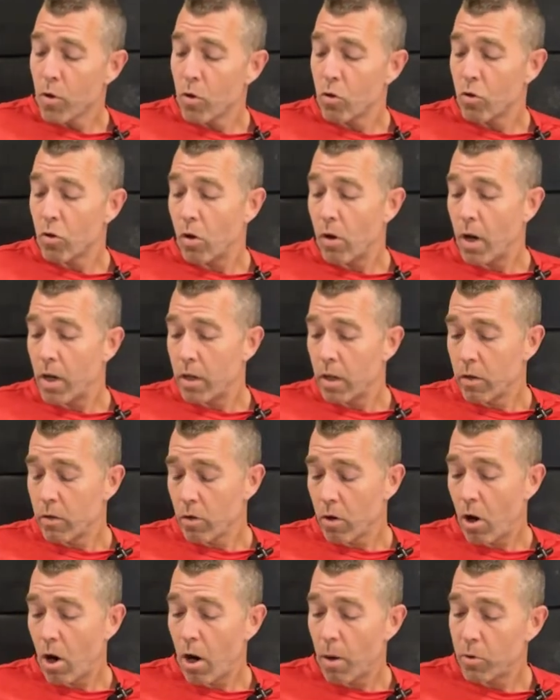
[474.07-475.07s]
So
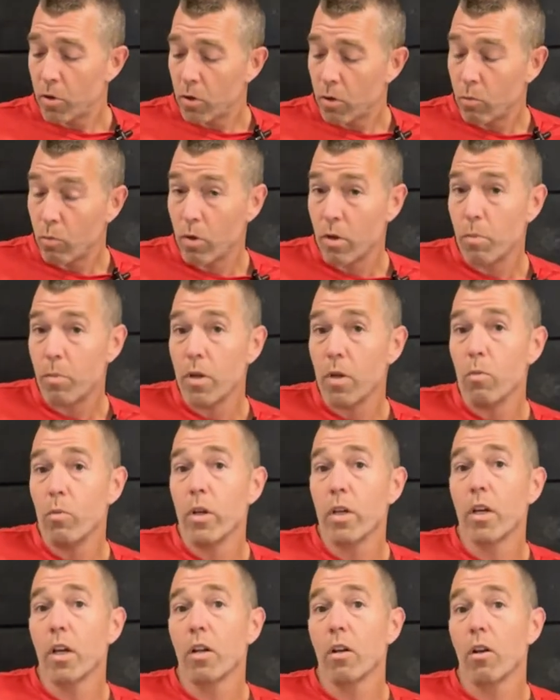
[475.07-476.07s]
another option would be
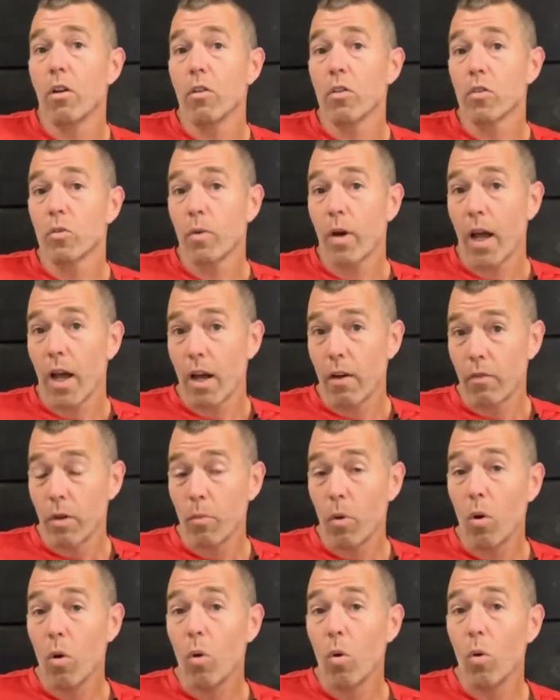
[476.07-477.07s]
we can also have
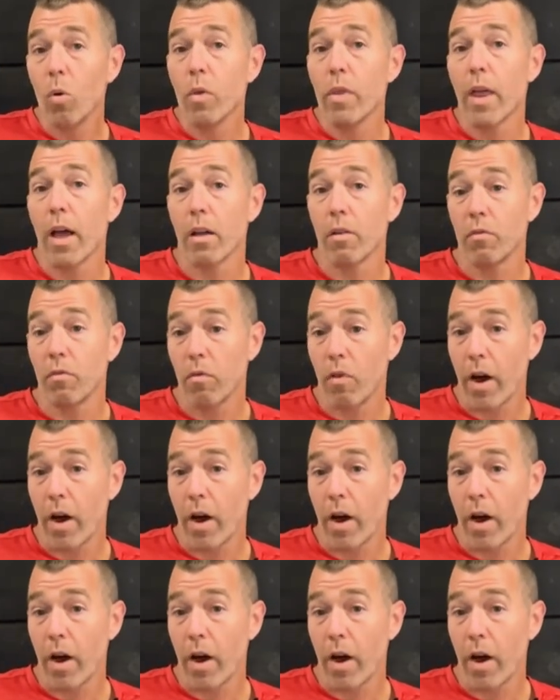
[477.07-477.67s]
them hold that